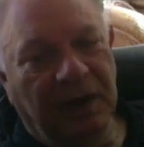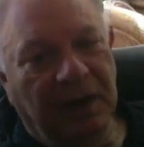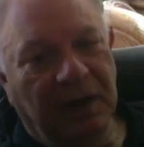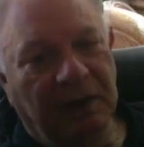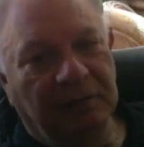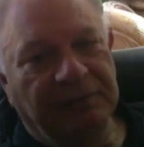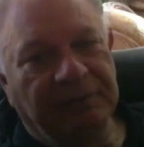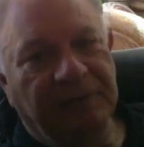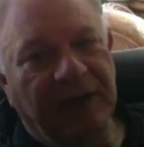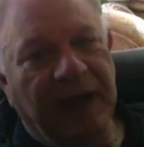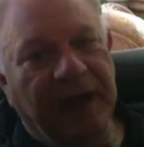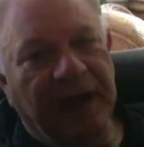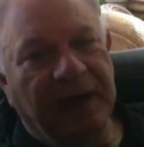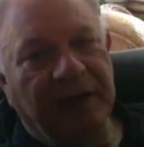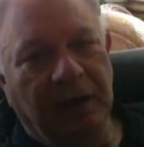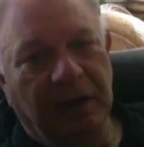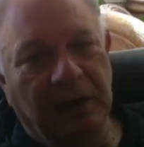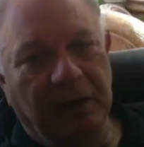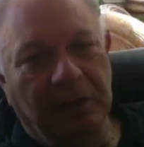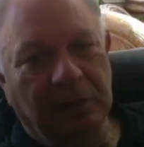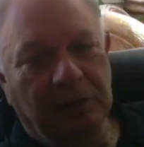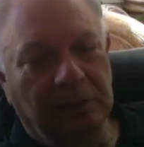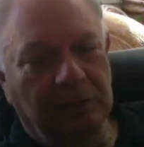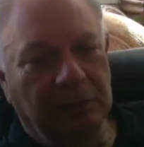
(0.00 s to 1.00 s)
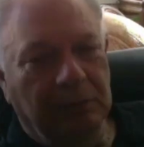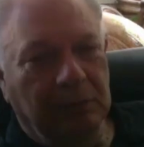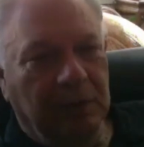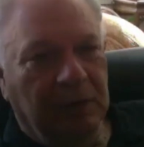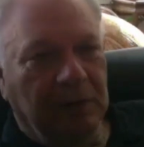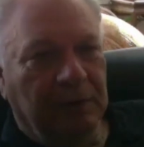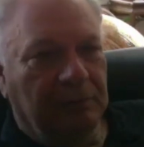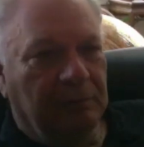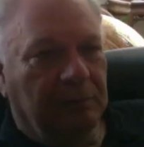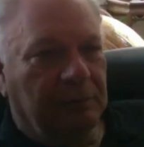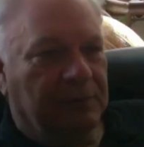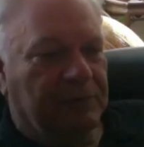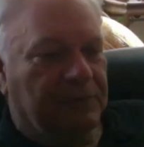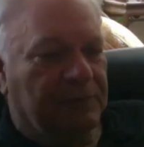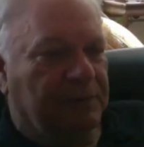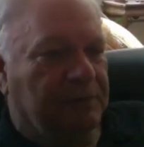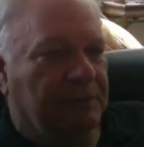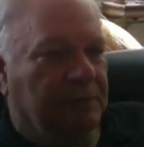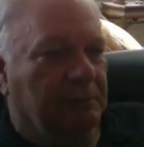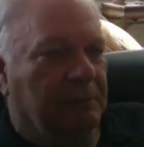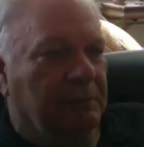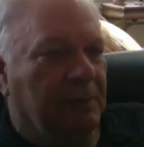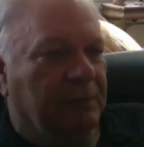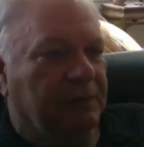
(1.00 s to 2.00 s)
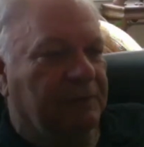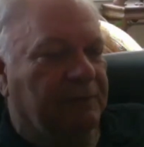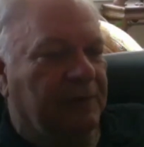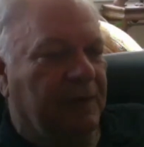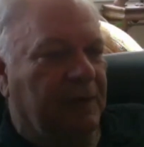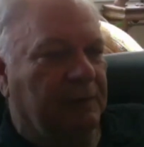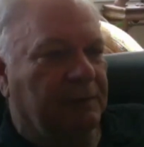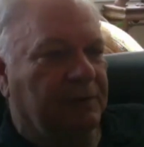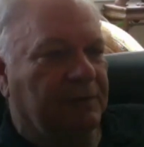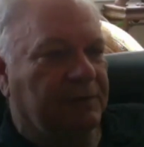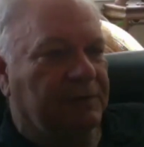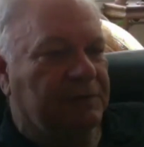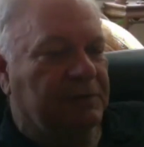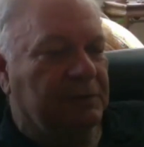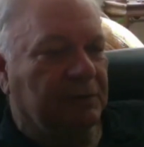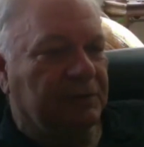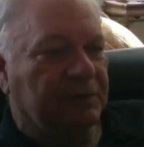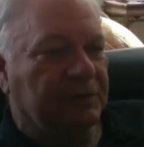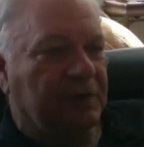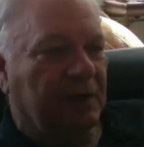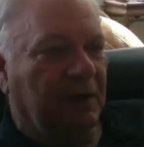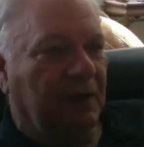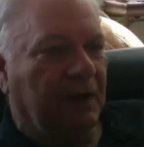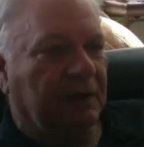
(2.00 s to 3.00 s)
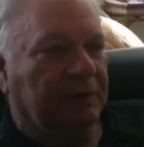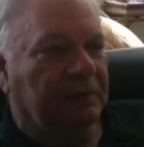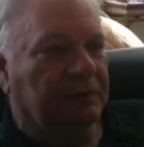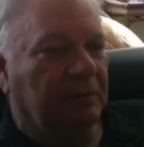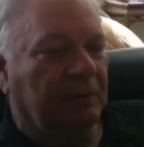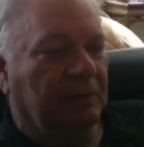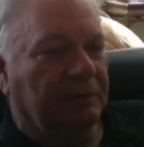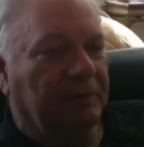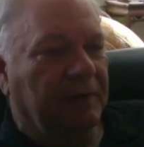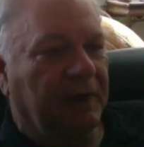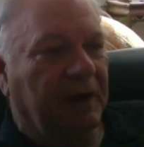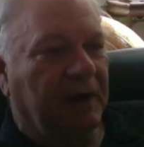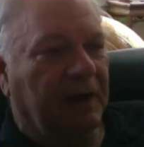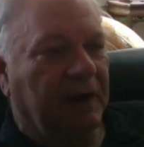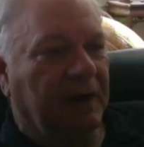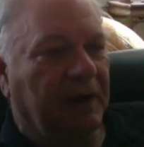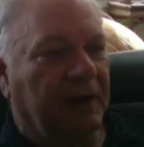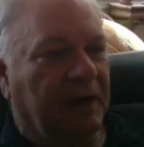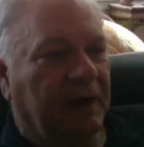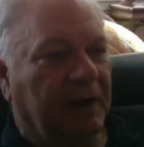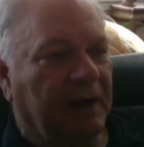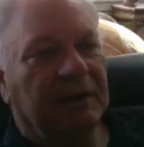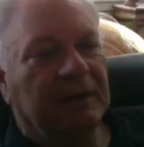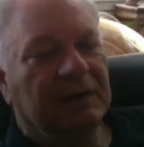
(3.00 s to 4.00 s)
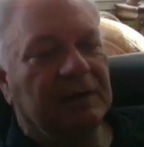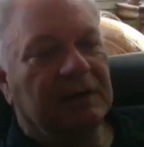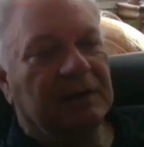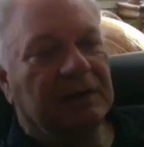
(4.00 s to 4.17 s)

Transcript: Uh, Philo uh, was the most famous Jewish intellectual of the era.